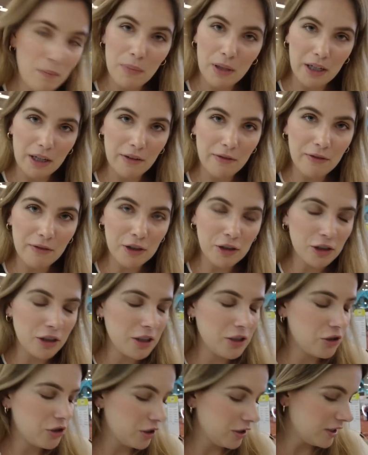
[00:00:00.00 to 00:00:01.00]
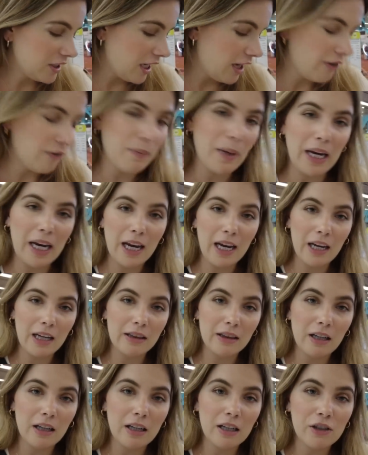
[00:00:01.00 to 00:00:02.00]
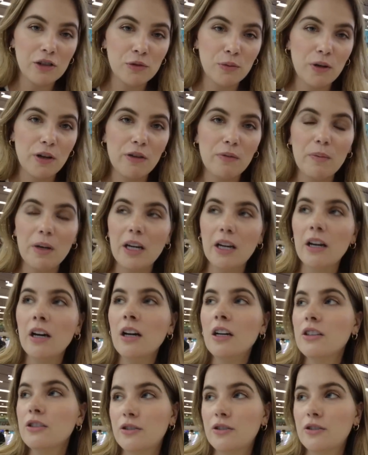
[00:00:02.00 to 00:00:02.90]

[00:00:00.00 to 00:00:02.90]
But I officially just have my hand luggage with me,